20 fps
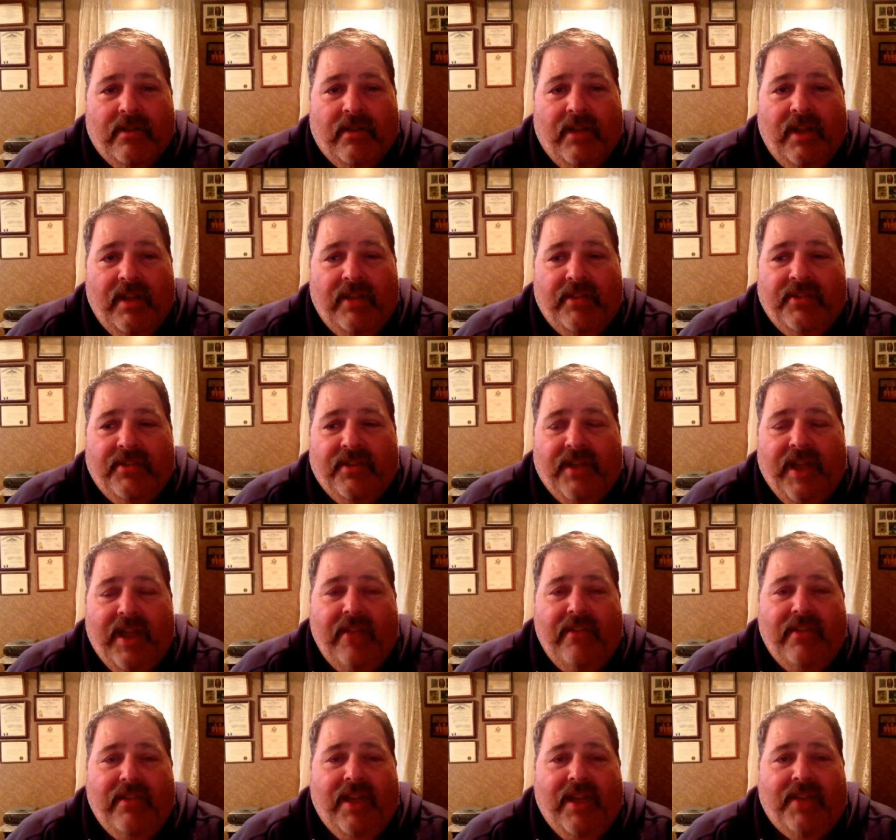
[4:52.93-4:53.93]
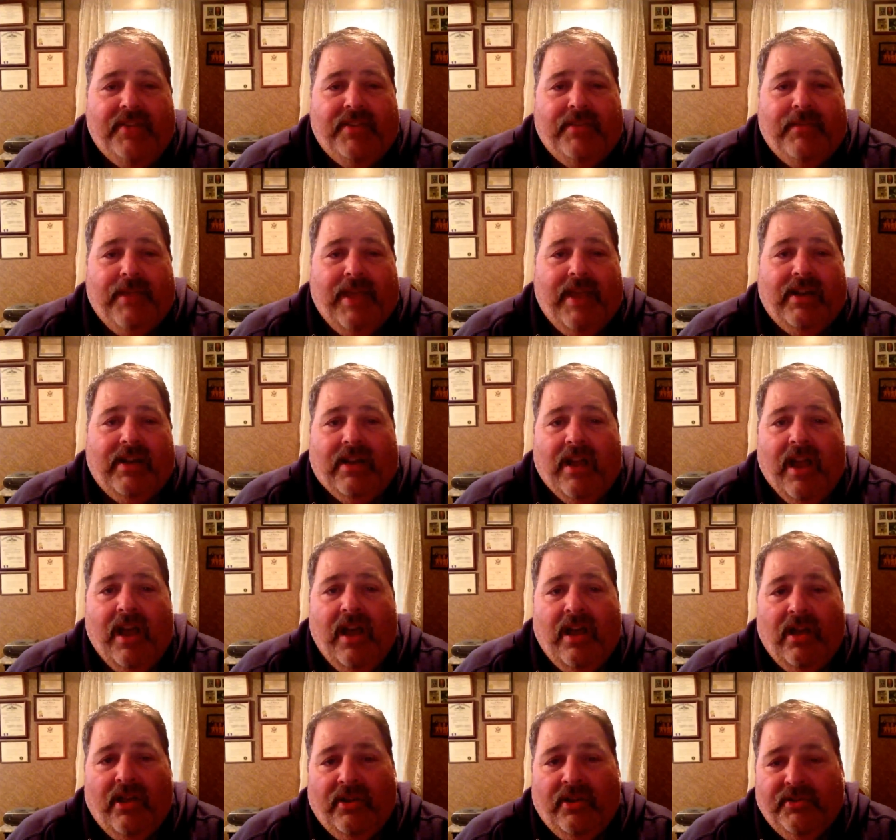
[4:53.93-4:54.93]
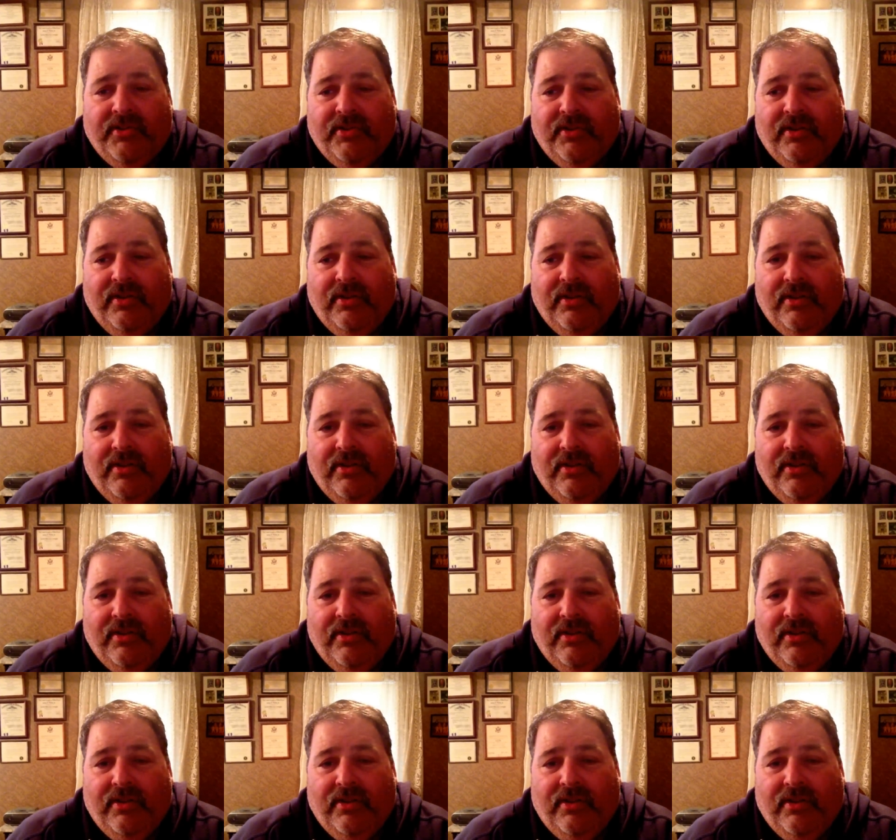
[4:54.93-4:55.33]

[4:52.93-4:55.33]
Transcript: And so now you got some kind of calls.